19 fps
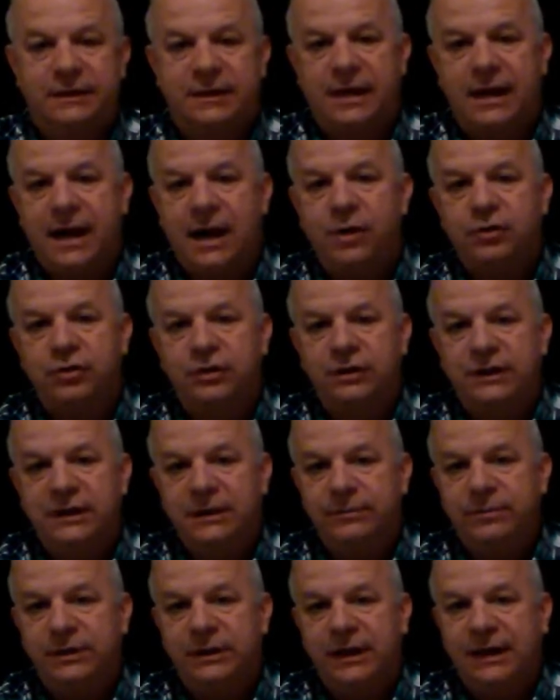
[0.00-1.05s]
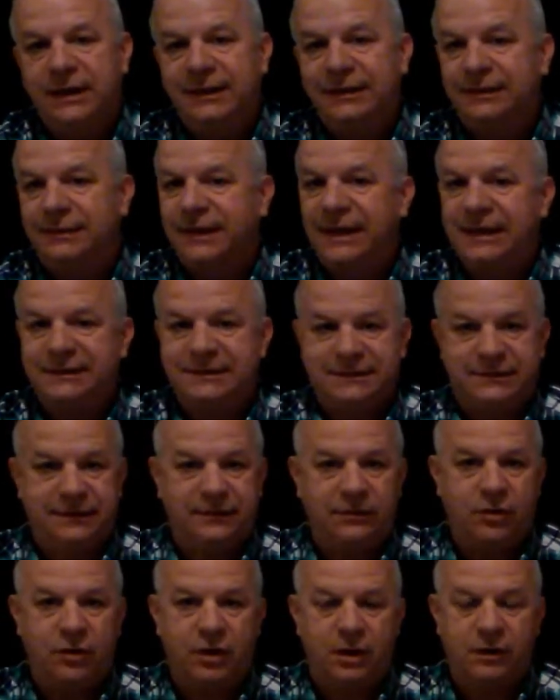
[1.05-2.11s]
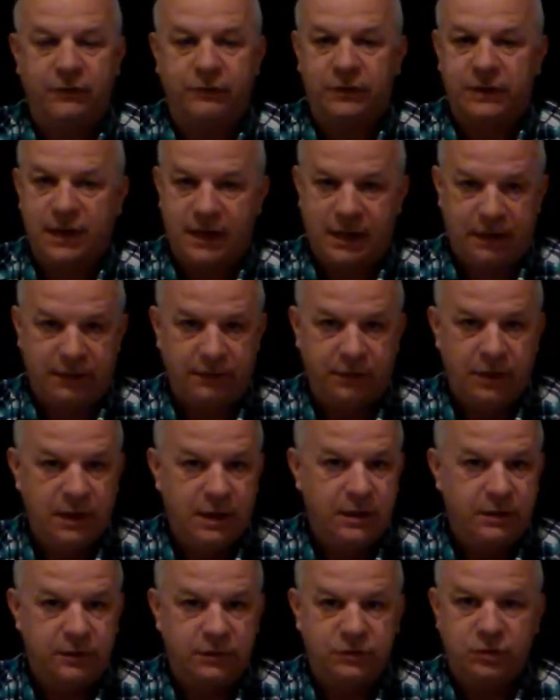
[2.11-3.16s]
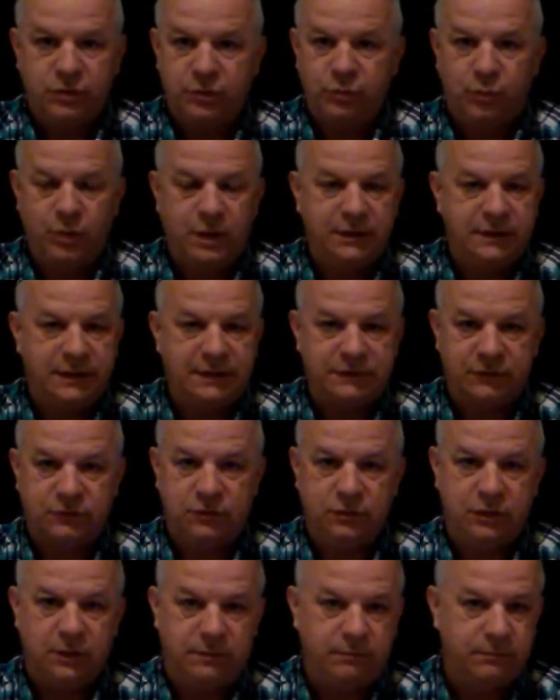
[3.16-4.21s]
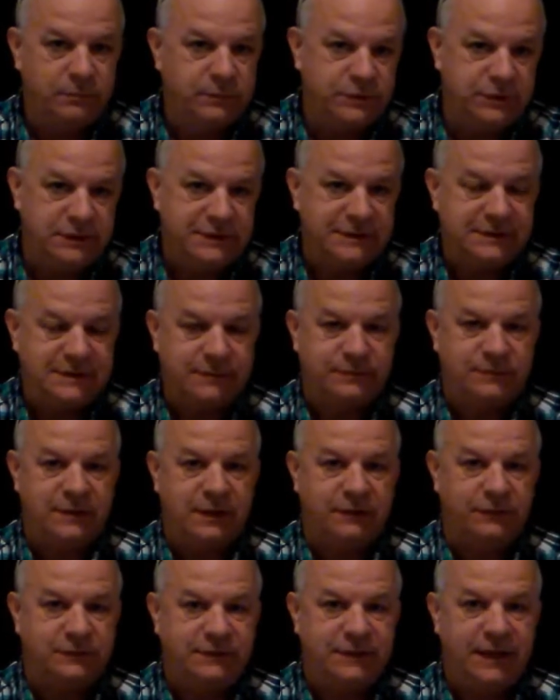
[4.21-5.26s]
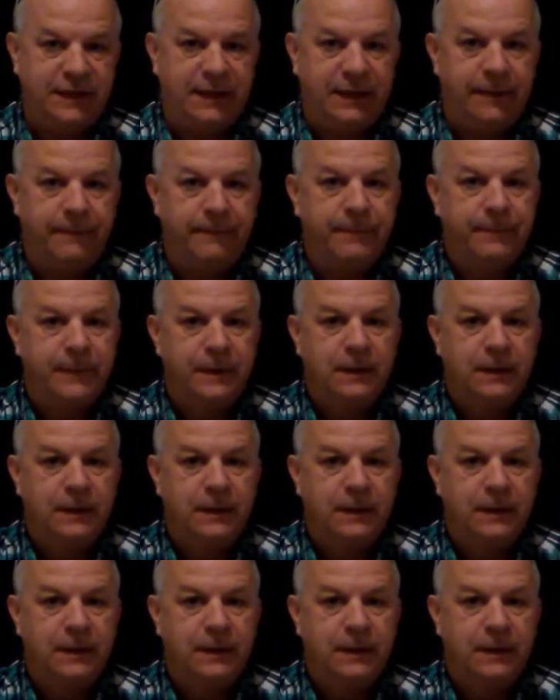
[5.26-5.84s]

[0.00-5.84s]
And how could he be any less than all of God? There's only one that's good. Jesus himself said it.